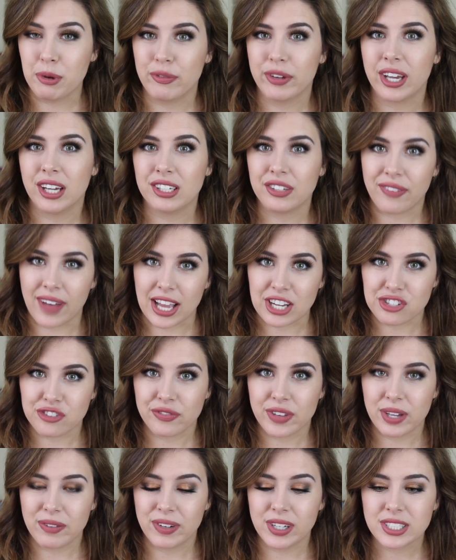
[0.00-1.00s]
moving on to fashion
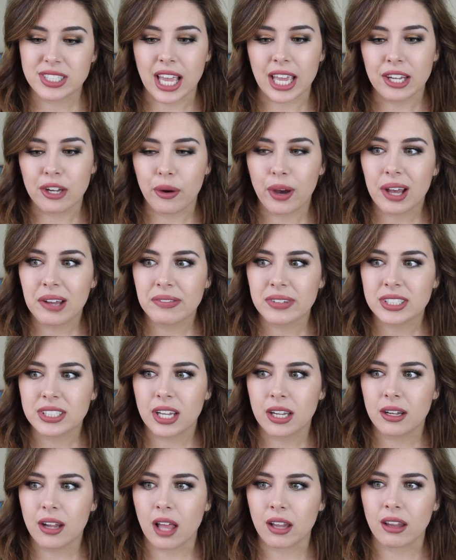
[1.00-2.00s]
favorites. I know I haven't
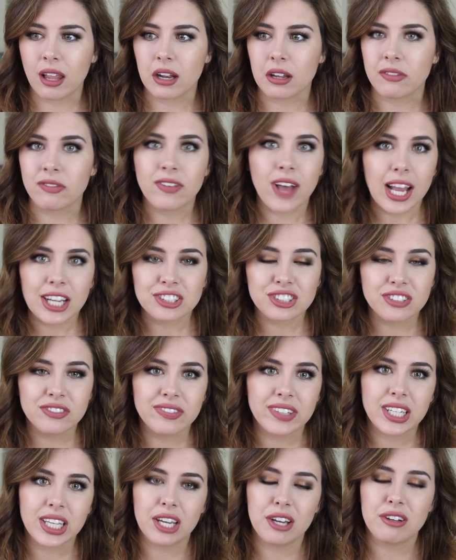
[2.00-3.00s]
done a lot of fashion
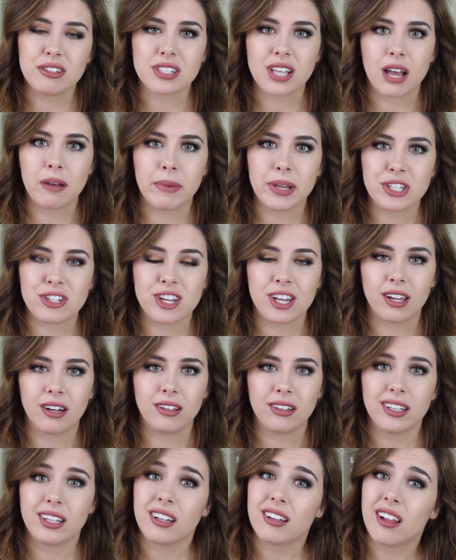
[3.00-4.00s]
videos on my
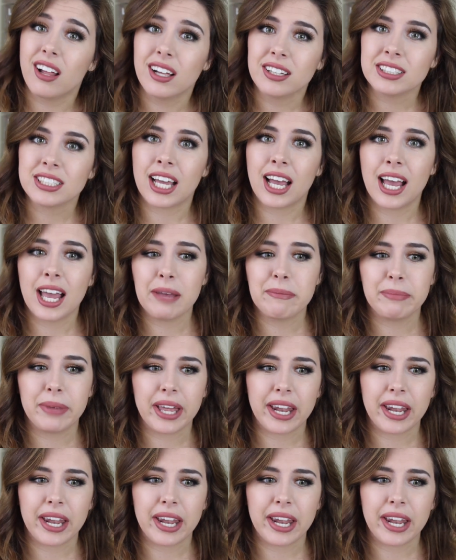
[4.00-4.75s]
channel in a long time,